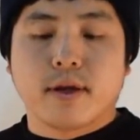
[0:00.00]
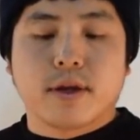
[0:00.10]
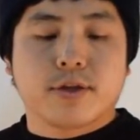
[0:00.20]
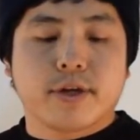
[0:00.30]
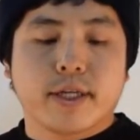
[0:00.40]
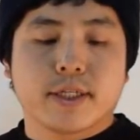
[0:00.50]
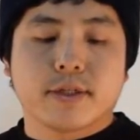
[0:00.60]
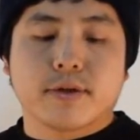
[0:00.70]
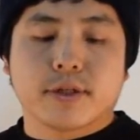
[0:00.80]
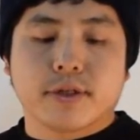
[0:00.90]
changes
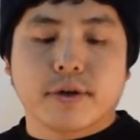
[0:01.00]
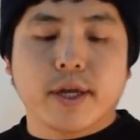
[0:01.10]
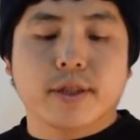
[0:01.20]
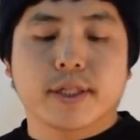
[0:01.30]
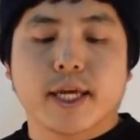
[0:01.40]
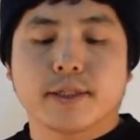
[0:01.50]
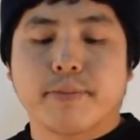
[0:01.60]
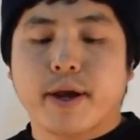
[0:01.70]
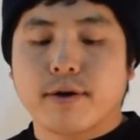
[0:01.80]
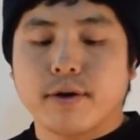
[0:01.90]
on the circuit, the test
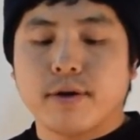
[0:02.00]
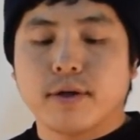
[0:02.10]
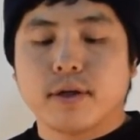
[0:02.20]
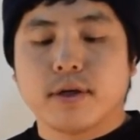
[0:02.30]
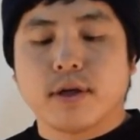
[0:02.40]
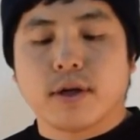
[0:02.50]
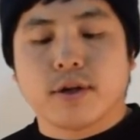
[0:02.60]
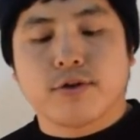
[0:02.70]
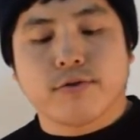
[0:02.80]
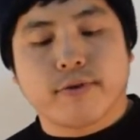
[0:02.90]
pattern,
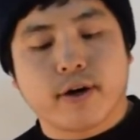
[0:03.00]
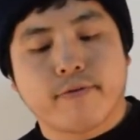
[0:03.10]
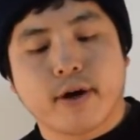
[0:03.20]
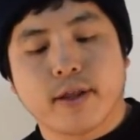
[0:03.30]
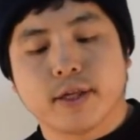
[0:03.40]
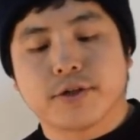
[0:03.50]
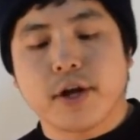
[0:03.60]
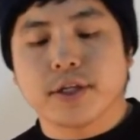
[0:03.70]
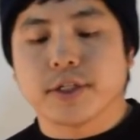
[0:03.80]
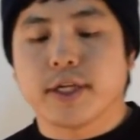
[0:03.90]
to verify these
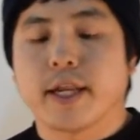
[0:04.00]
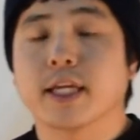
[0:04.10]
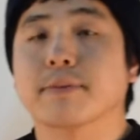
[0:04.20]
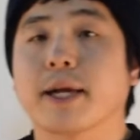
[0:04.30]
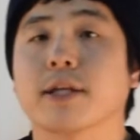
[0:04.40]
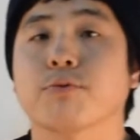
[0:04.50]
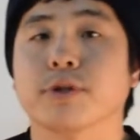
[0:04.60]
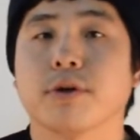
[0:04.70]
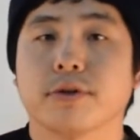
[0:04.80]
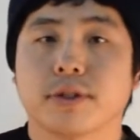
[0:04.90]
changes and expected
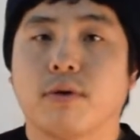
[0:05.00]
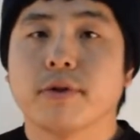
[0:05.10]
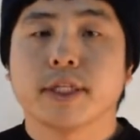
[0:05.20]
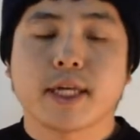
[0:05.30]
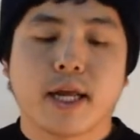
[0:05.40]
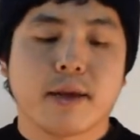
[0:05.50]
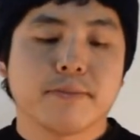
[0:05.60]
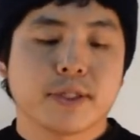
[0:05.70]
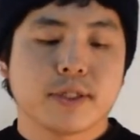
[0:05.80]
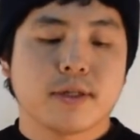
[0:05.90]
results. All these
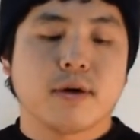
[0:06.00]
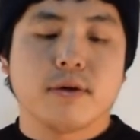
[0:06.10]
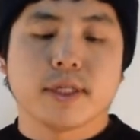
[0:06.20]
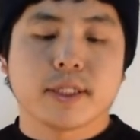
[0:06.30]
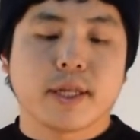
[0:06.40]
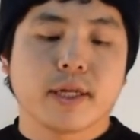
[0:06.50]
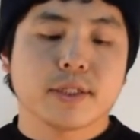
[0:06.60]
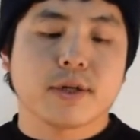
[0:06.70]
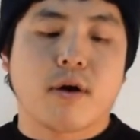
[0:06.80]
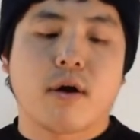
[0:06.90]
items, all these
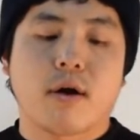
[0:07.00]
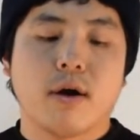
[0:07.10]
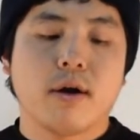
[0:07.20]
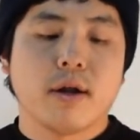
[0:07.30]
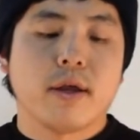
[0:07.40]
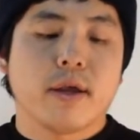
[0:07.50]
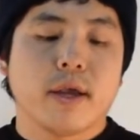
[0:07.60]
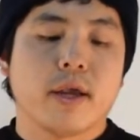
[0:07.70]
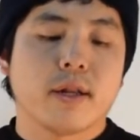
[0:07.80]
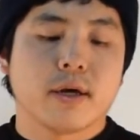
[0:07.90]
things are
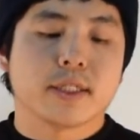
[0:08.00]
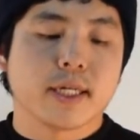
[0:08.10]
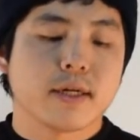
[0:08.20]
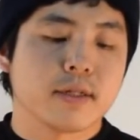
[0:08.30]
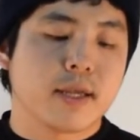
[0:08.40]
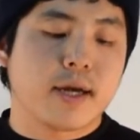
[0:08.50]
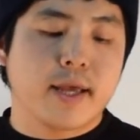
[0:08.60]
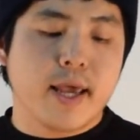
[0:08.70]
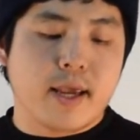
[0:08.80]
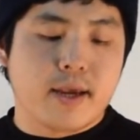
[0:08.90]
in a single
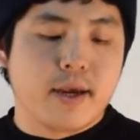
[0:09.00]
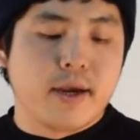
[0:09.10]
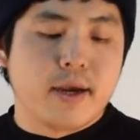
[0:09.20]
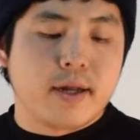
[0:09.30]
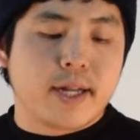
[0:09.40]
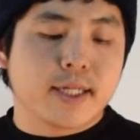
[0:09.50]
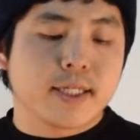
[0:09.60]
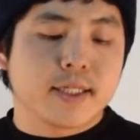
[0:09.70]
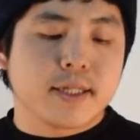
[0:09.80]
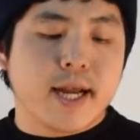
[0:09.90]
TIA. Next
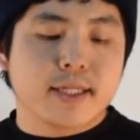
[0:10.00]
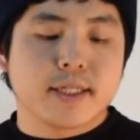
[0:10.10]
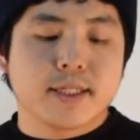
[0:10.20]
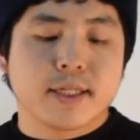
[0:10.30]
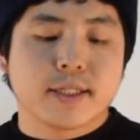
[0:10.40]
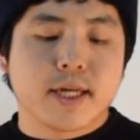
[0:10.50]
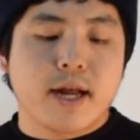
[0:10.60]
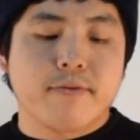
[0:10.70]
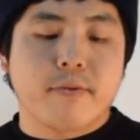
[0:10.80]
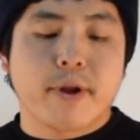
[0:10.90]
is
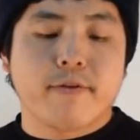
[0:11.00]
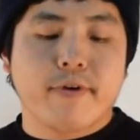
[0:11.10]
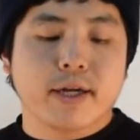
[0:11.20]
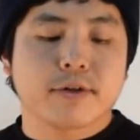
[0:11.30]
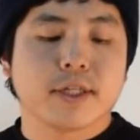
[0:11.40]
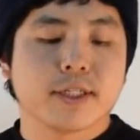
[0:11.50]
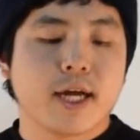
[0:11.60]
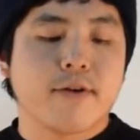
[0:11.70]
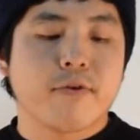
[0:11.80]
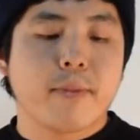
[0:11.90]
design for manufacturing.
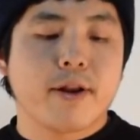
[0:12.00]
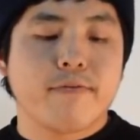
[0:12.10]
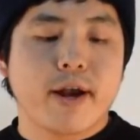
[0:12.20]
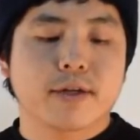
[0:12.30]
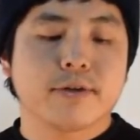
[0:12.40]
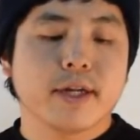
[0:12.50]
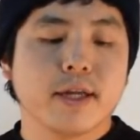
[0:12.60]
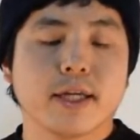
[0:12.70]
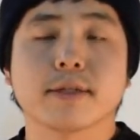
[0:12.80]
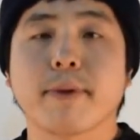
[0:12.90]
Design for manufacturing
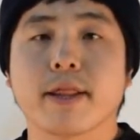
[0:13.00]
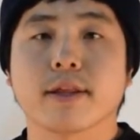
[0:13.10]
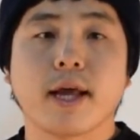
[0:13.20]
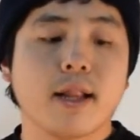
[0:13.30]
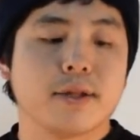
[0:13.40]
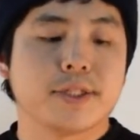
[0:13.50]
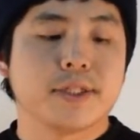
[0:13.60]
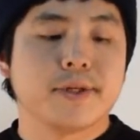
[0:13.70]
is a methodology